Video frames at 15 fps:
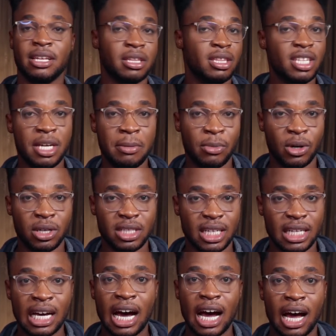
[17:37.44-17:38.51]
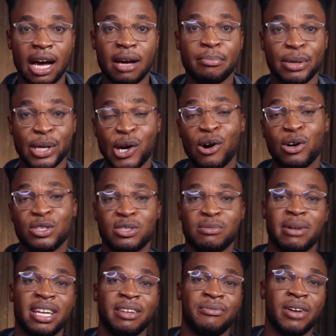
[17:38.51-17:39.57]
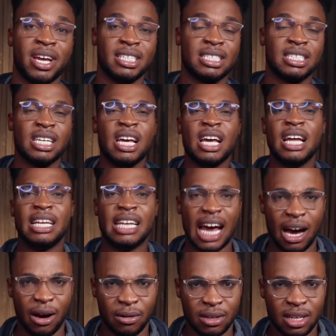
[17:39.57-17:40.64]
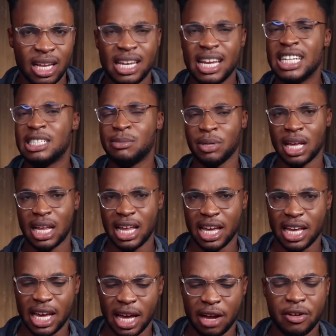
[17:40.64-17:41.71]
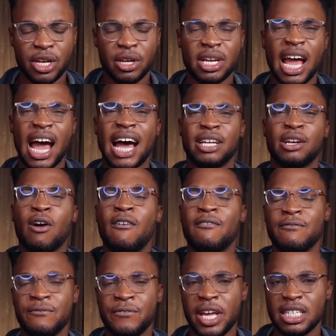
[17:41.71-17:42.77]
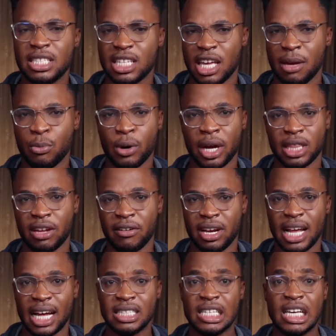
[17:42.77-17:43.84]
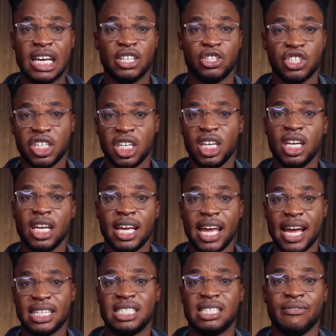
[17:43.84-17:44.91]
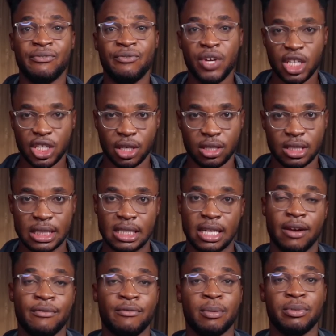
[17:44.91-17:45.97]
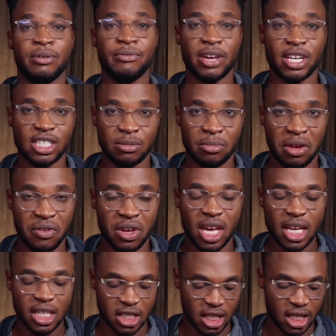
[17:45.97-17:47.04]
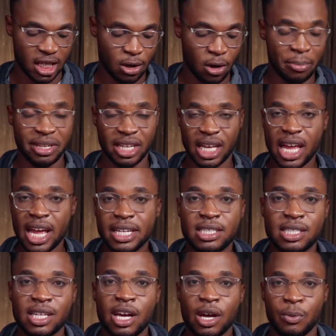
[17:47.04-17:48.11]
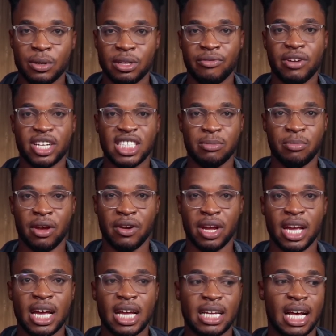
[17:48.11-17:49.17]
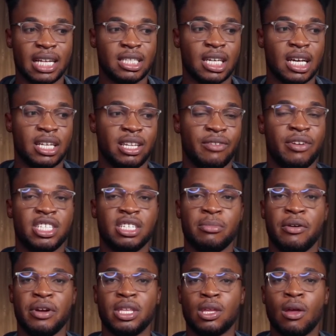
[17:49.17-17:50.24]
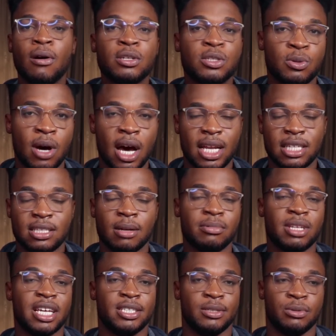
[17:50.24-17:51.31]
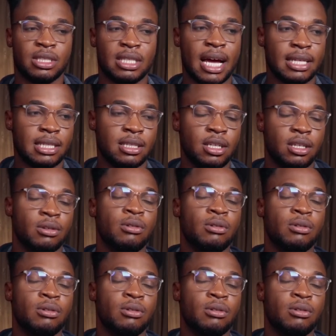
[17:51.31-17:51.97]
the demon in her began to manifest. Now, let's be clear here. Credonia had convinced Kibwetere that she gets visions from the Virgin Mary. She communicates with the Virgin Mary, that the Virgin Mary talks to her, that sometimes she will start, you